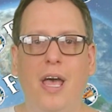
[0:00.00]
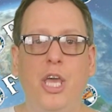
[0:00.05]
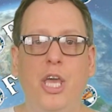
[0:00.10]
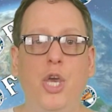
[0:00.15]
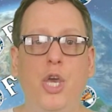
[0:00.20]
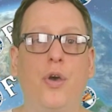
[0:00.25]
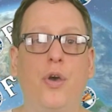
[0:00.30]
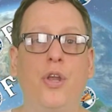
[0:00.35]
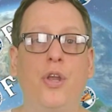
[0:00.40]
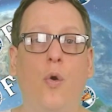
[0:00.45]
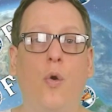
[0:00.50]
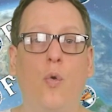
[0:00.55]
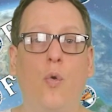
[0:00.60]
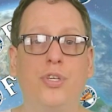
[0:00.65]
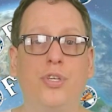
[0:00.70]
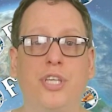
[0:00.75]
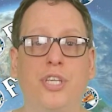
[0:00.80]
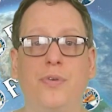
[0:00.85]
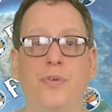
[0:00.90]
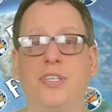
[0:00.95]
You can
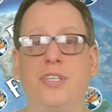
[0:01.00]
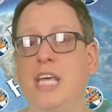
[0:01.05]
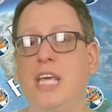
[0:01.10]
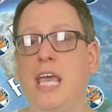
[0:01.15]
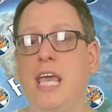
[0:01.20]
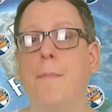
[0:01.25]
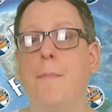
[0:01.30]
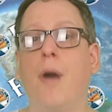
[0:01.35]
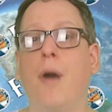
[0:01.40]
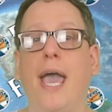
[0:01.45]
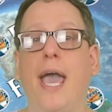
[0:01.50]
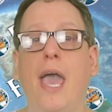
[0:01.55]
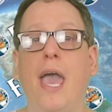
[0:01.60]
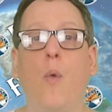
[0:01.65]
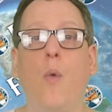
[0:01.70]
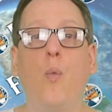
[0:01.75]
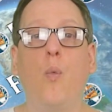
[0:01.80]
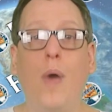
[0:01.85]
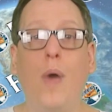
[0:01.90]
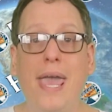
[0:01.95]
also see my
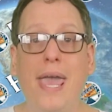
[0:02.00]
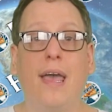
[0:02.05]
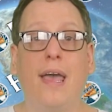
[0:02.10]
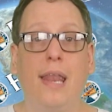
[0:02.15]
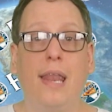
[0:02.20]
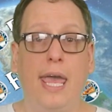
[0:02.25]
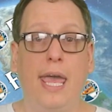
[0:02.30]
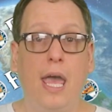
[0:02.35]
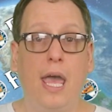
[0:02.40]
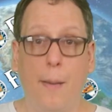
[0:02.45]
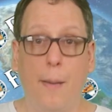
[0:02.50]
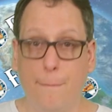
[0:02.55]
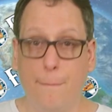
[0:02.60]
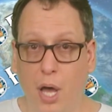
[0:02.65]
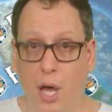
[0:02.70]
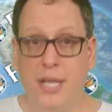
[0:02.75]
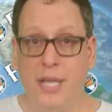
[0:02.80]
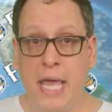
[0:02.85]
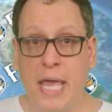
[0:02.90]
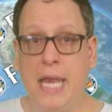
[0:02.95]
weekly
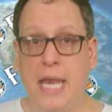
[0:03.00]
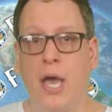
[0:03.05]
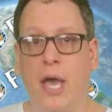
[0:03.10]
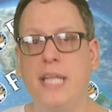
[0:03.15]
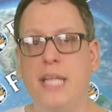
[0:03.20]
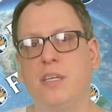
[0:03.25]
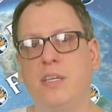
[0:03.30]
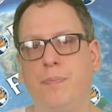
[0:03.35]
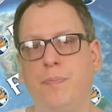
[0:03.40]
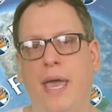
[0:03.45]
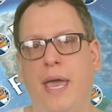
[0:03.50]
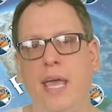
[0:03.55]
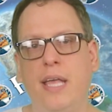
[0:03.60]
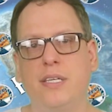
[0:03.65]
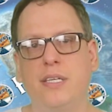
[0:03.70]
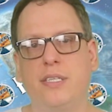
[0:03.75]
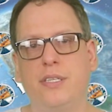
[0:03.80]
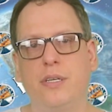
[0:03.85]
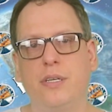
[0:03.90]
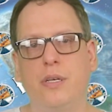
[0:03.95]
Monday night
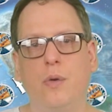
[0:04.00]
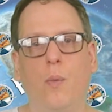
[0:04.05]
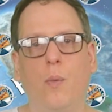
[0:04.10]
debates,